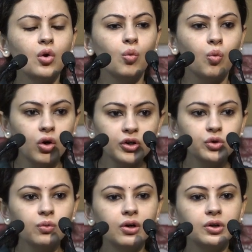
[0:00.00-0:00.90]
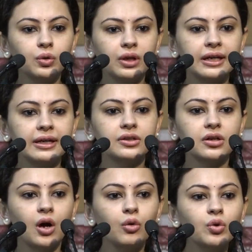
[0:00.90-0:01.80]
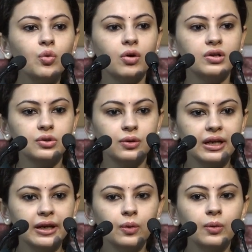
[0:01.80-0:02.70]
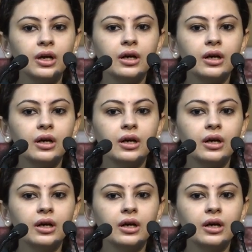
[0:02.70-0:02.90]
what you want to eat how you want to live